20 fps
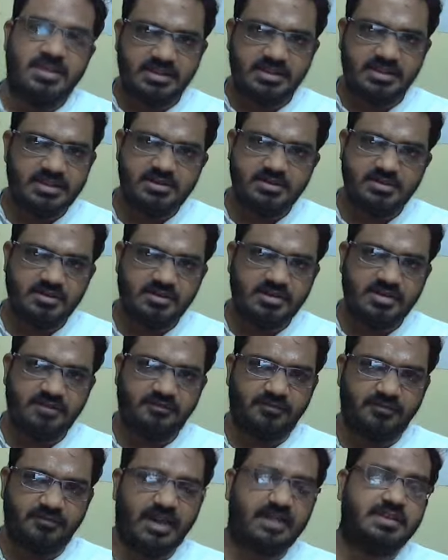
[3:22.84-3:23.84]
is it not
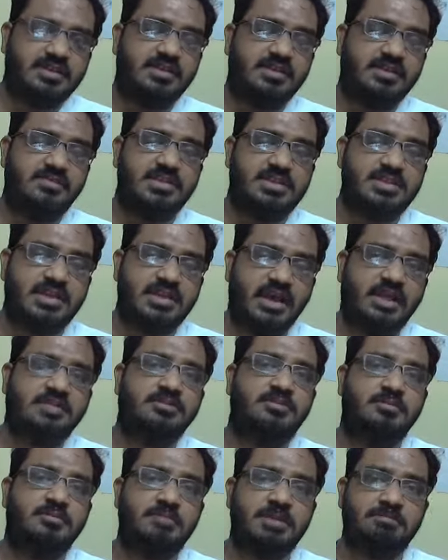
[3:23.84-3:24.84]
a factor which
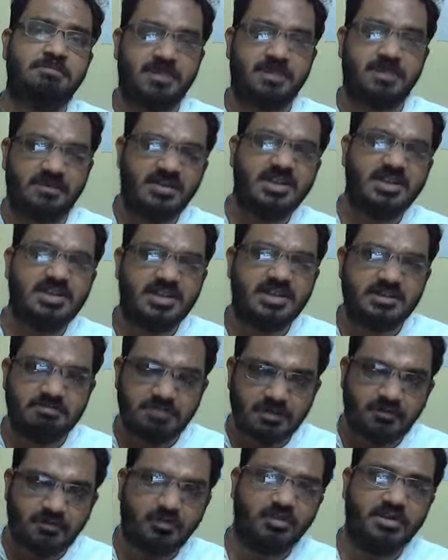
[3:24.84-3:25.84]
has to be
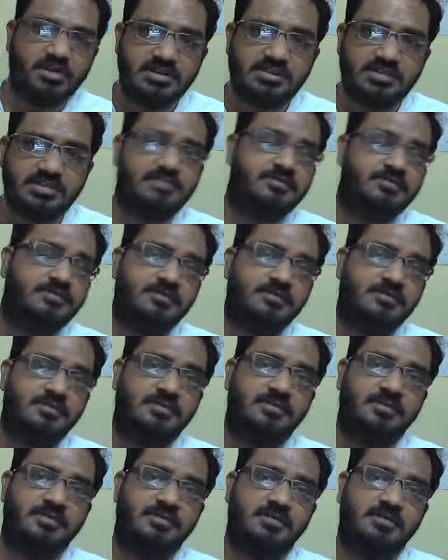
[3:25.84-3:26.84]
prevented before itself?
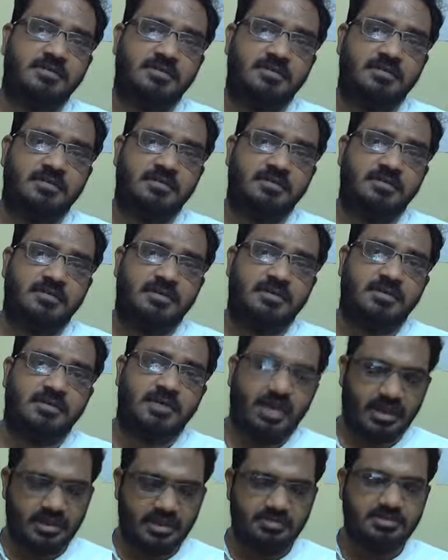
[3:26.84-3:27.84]

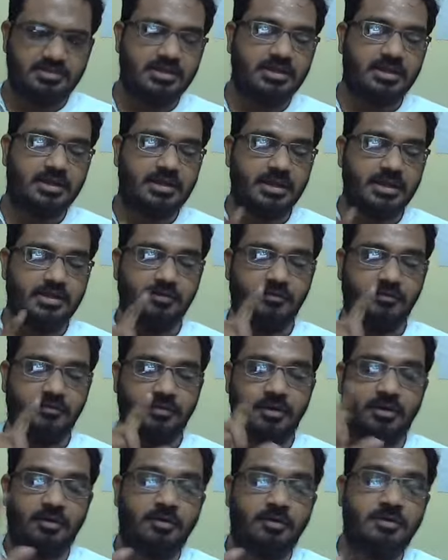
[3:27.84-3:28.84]
I have seen a kind of
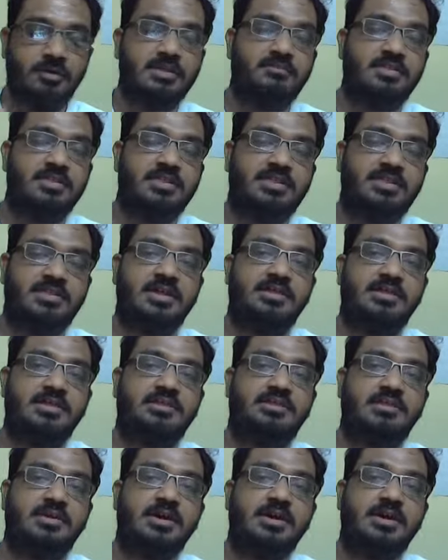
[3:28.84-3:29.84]
hoarding which
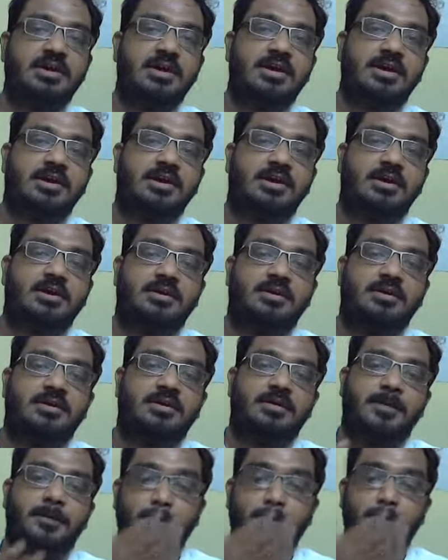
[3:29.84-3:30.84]
says, uh,
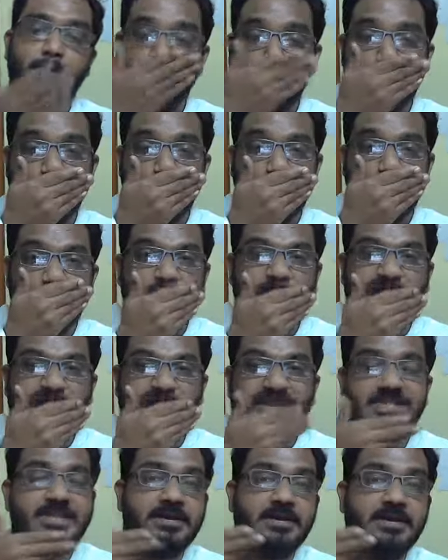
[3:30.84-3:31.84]
uh,
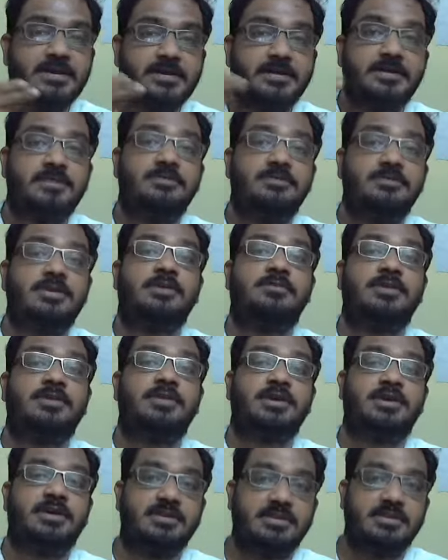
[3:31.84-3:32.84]
touching a girl
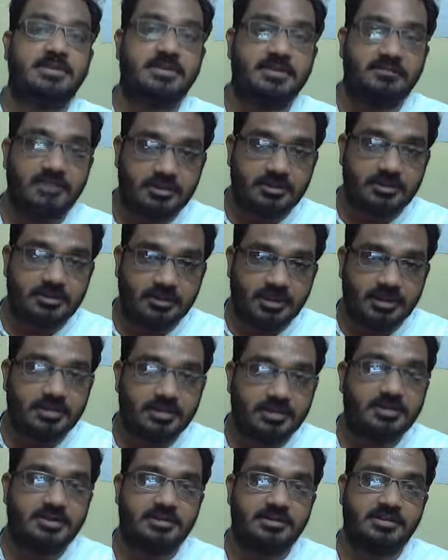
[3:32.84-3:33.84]
without a consent, without
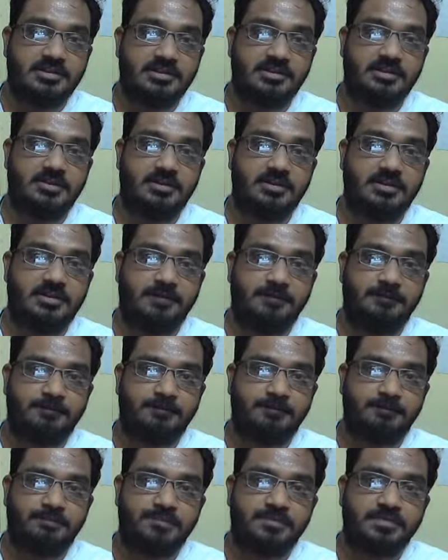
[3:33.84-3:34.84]
her consent,
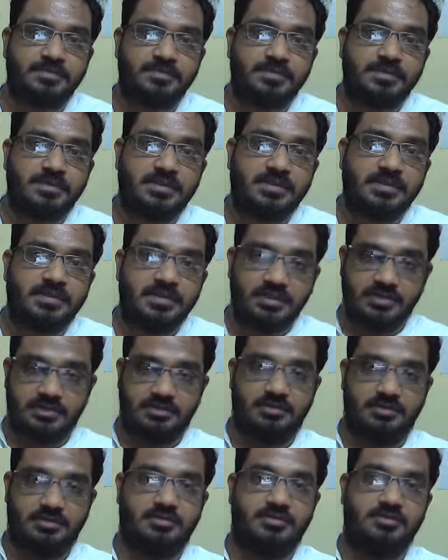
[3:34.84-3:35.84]
is